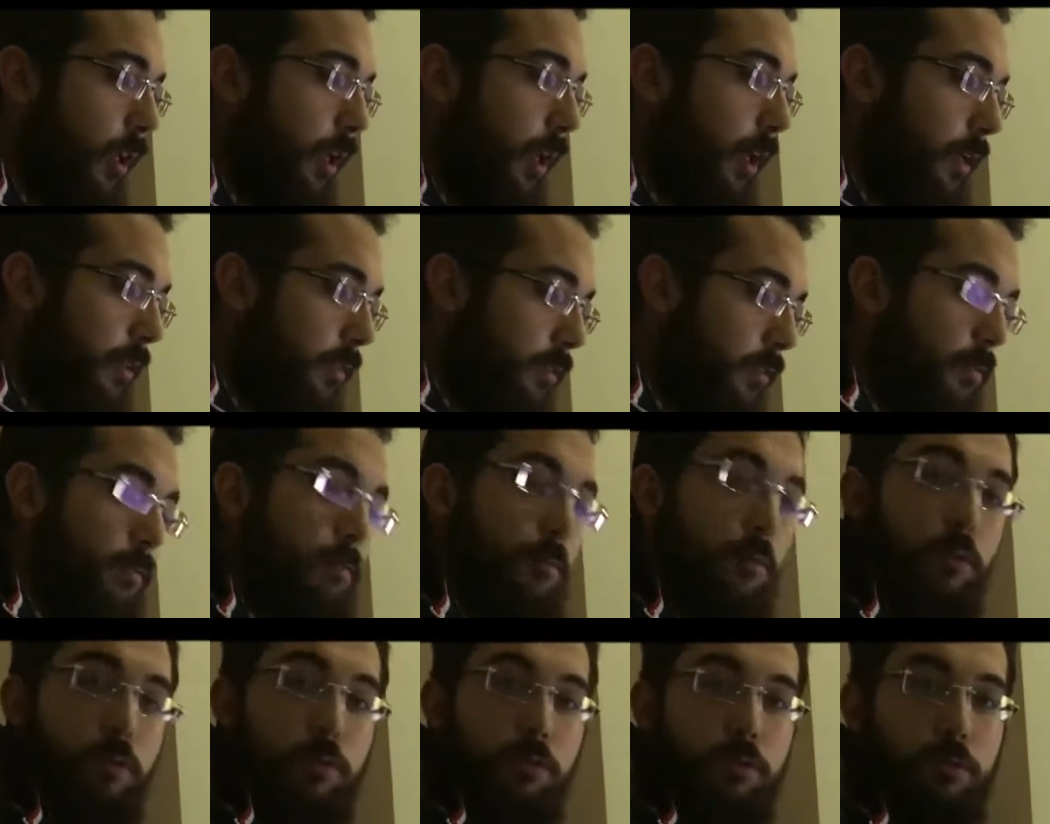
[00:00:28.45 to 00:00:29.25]
and the
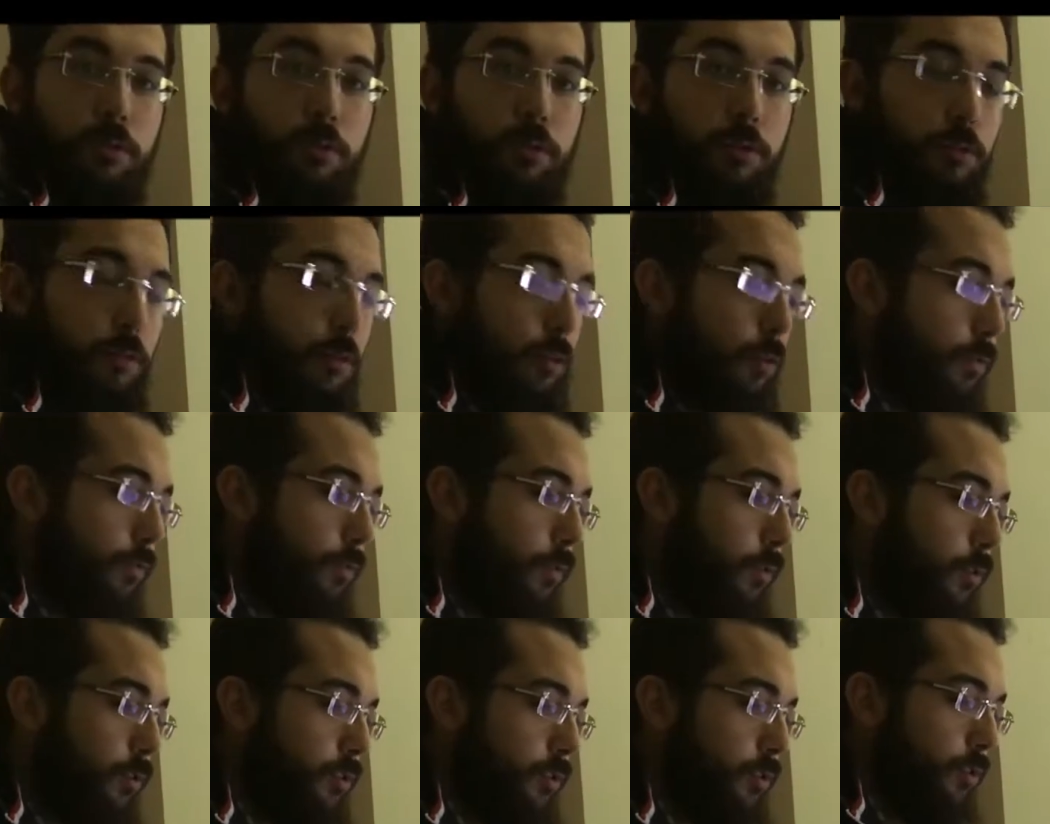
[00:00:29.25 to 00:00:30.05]
Morse code
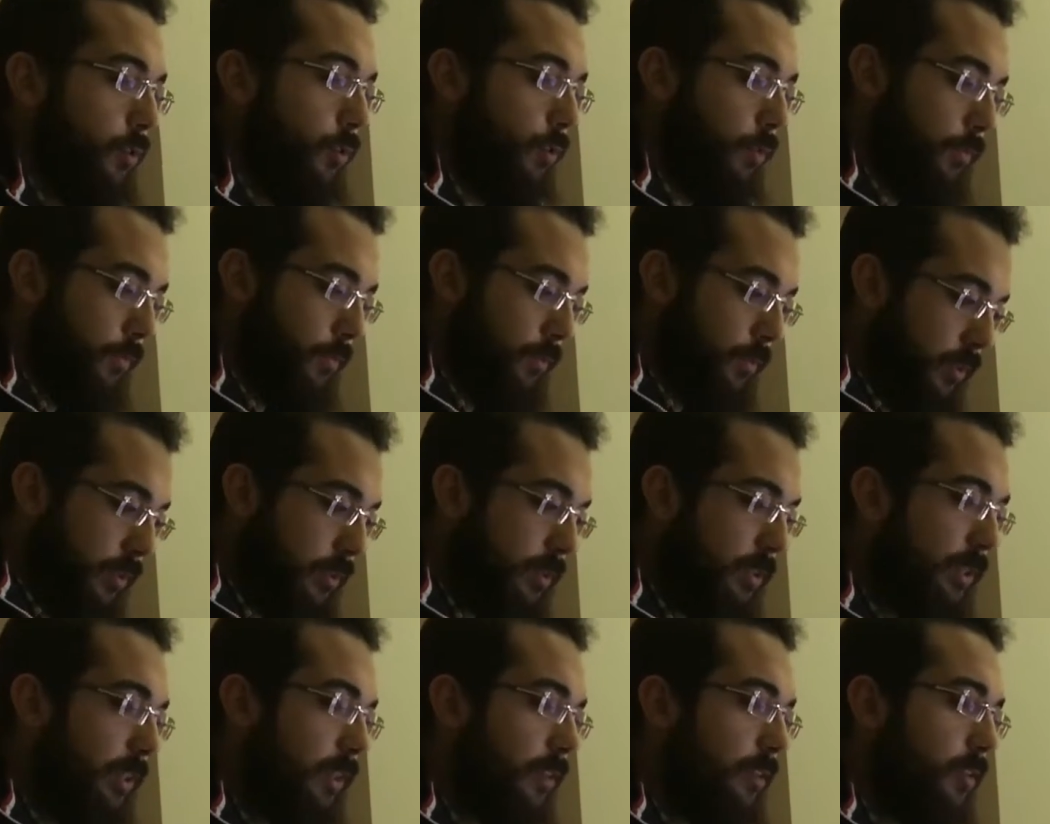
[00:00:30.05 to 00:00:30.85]
conversion of
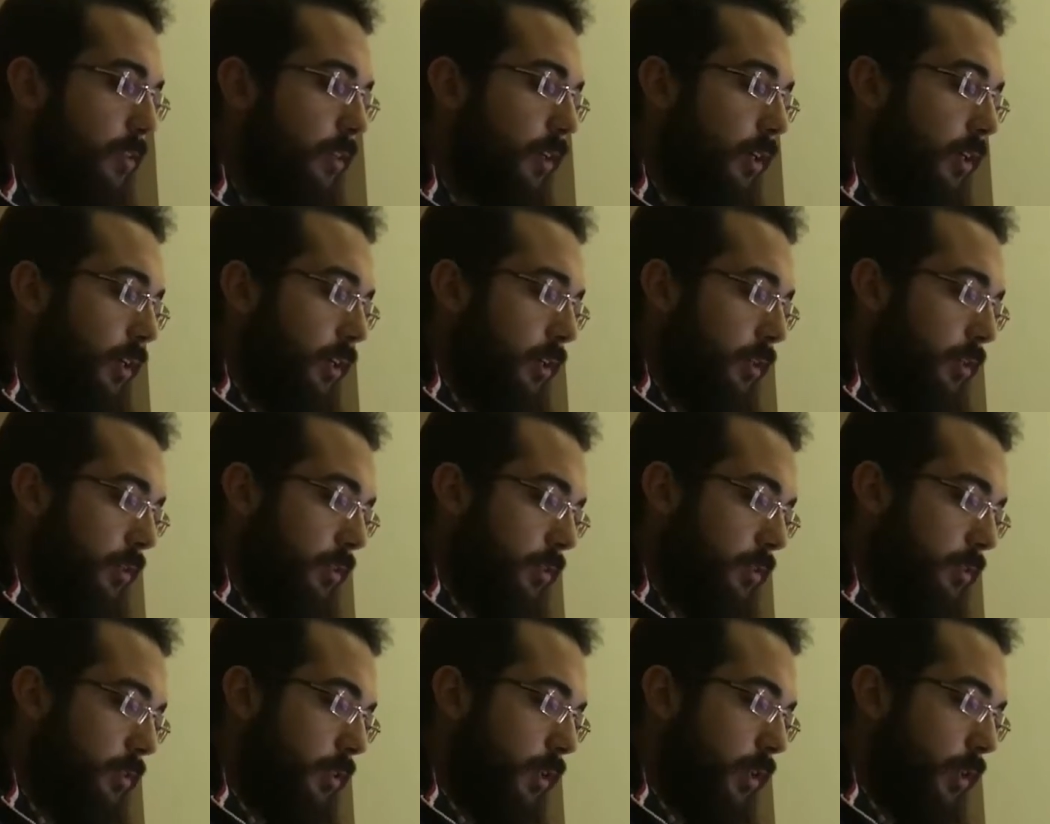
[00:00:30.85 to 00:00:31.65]
this letter
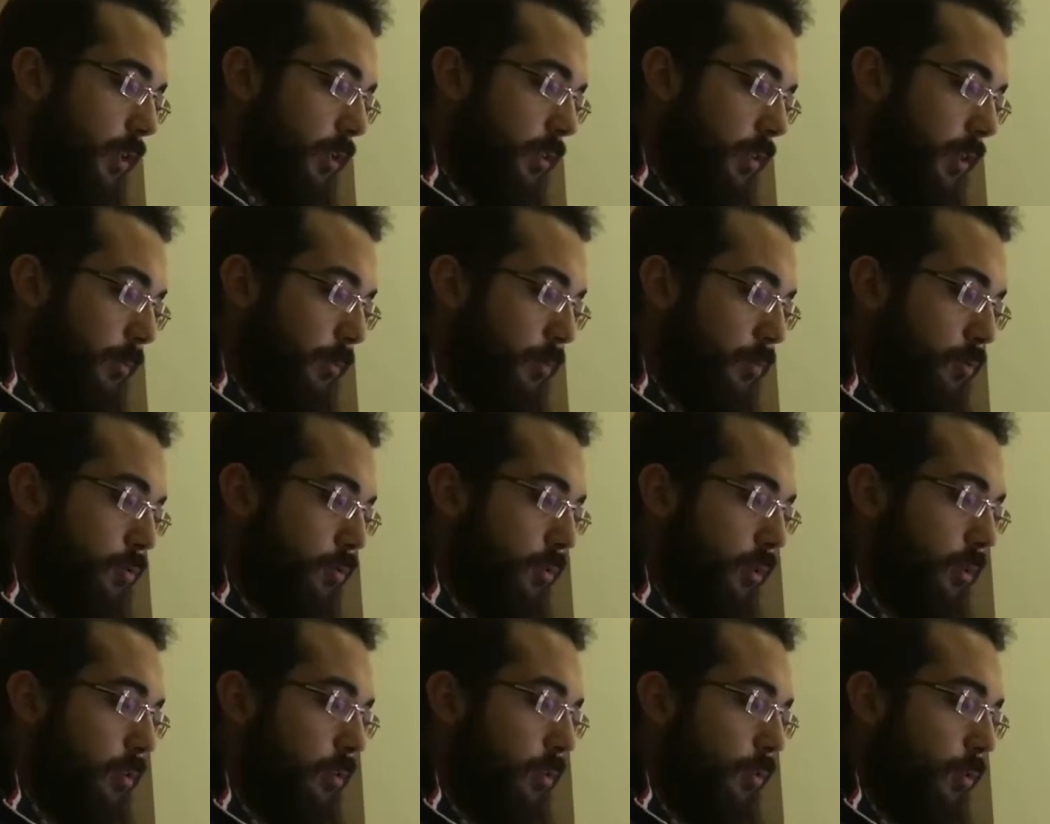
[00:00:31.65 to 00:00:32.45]
is
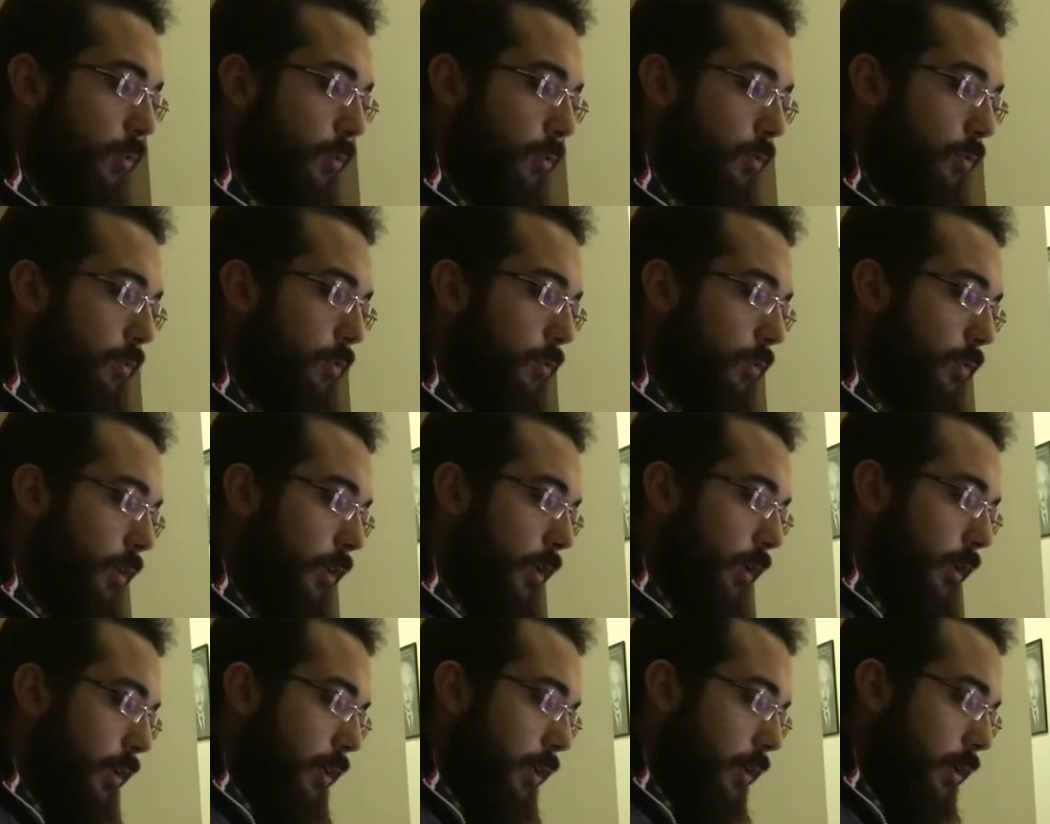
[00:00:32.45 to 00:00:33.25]
demonstrated on the
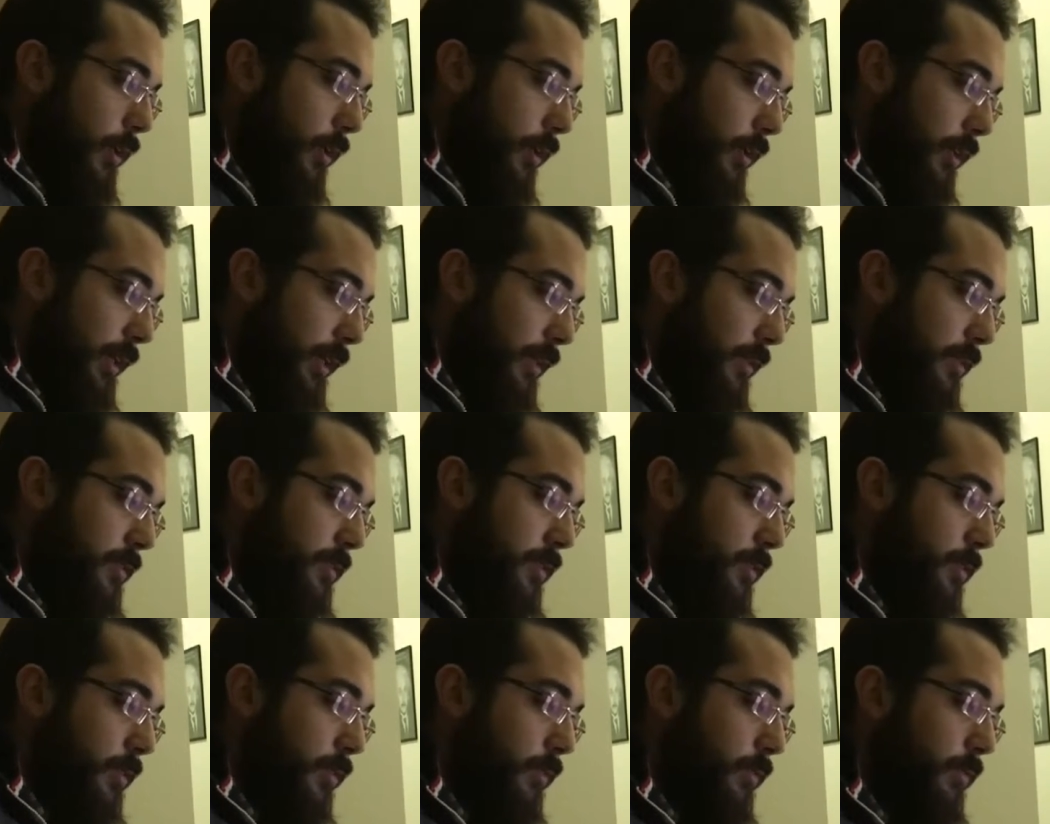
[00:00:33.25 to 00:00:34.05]

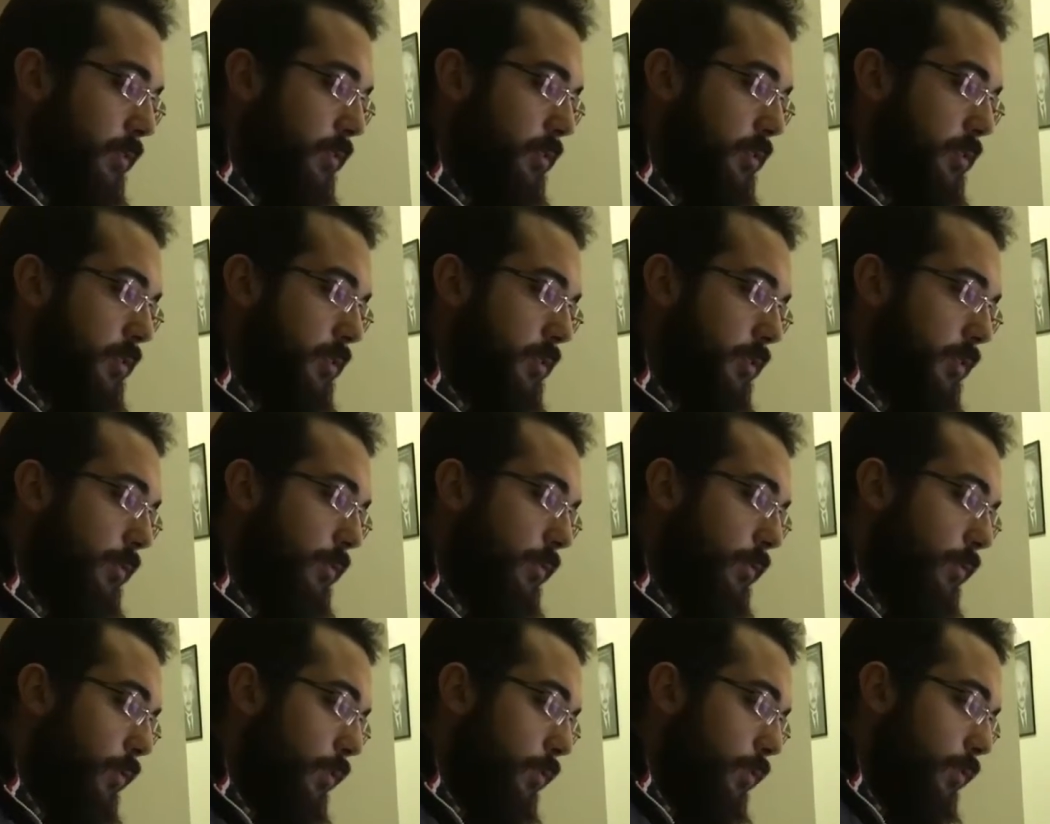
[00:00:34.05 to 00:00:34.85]
LEDs which is
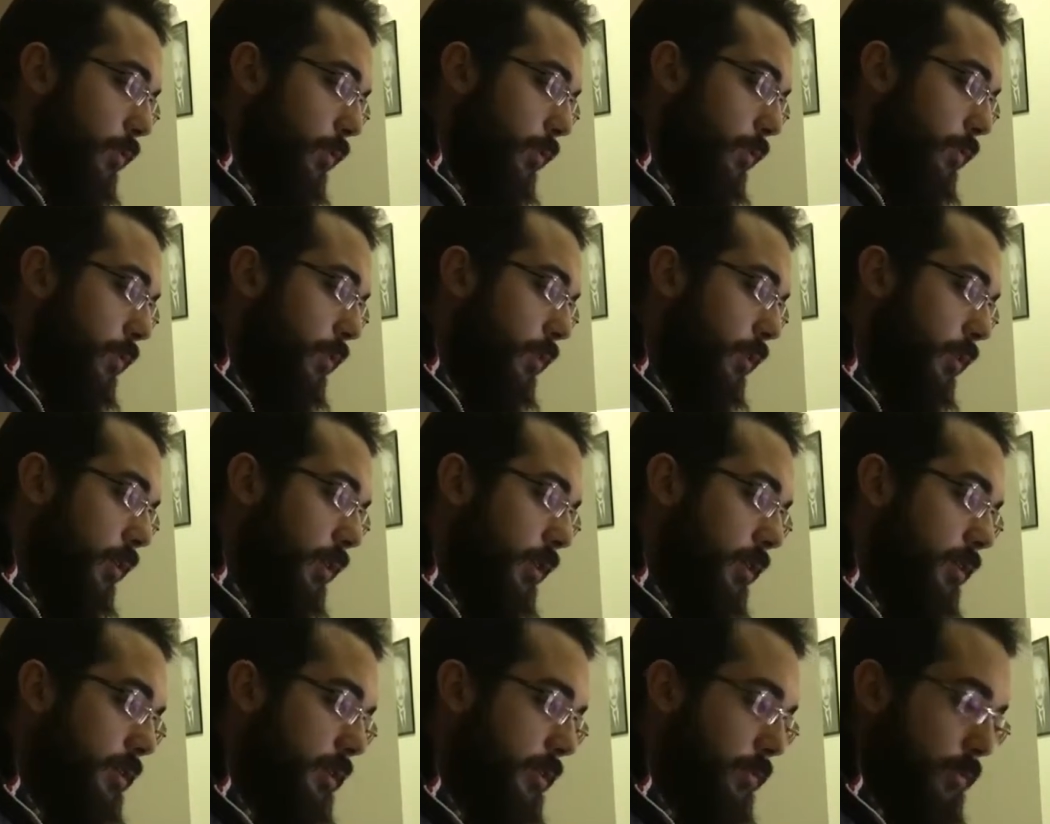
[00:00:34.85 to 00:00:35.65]
in front of the
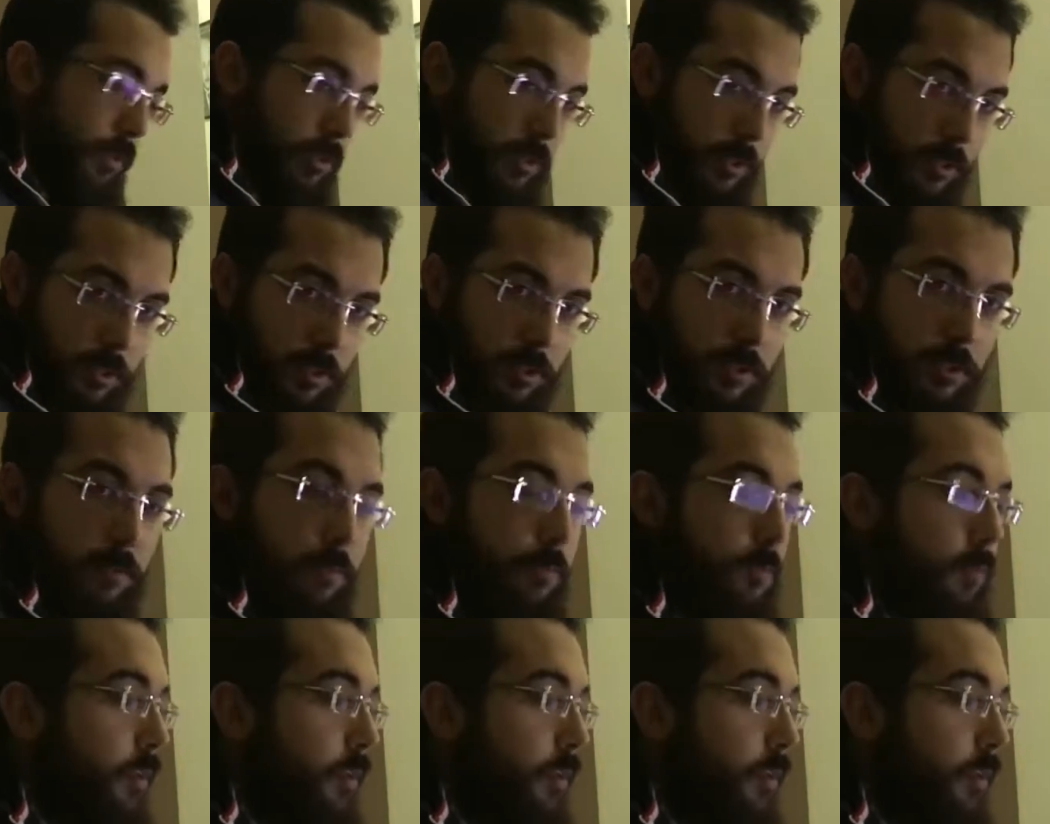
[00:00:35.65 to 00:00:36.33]
switches.